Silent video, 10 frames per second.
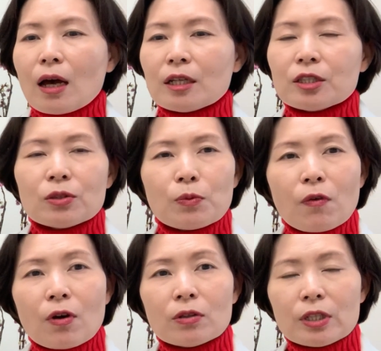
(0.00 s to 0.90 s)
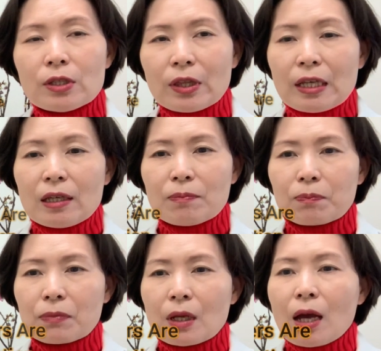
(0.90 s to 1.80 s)
As for this
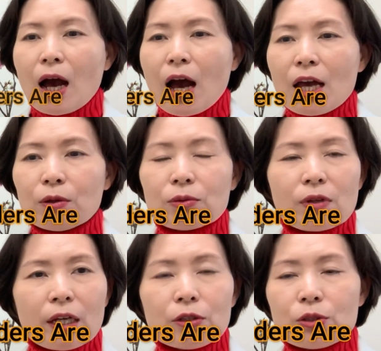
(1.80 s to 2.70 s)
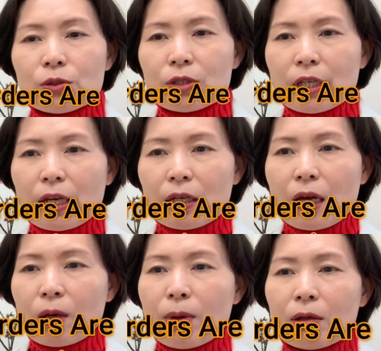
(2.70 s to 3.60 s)
theme, I would like to say
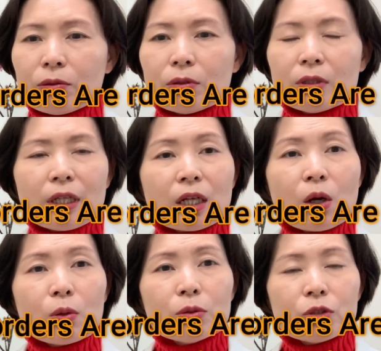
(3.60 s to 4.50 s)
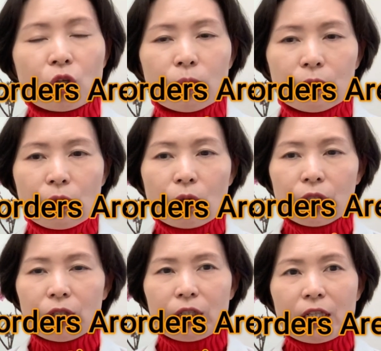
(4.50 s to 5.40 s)
about the cause of
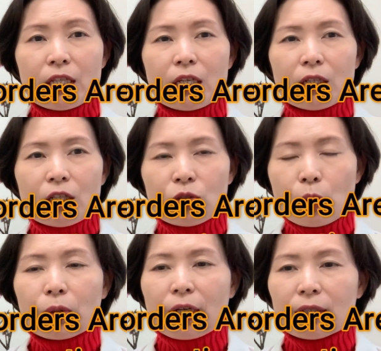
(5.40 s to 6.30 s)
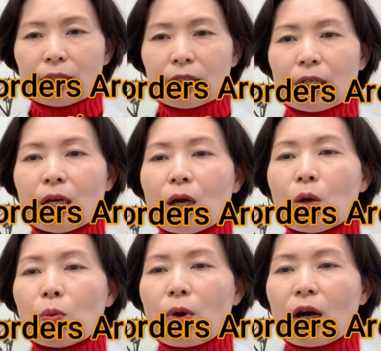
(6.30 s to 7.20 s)
chronic disease disorders
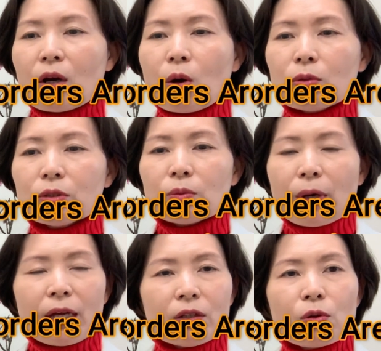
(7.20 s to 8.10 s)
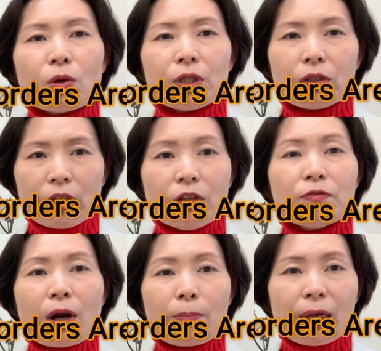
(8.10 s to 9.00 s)
were caused by chronic
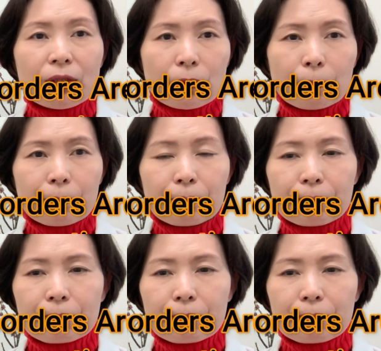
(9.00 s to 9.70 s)
inflammation.